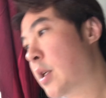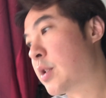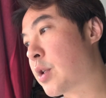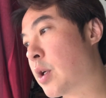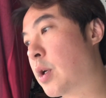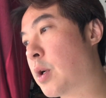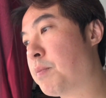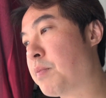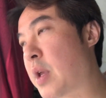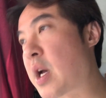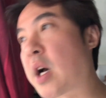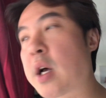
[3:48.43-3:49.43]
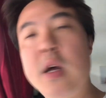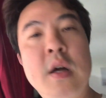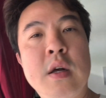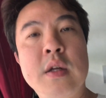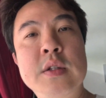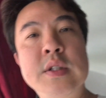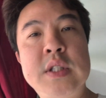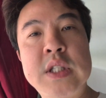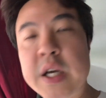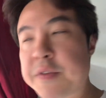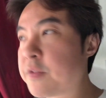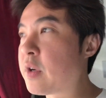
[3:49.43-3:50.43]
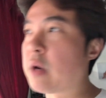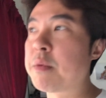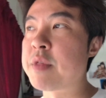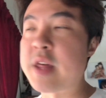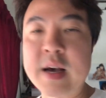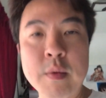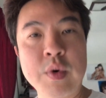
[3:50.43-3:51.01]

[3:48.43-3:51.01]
So yeah, that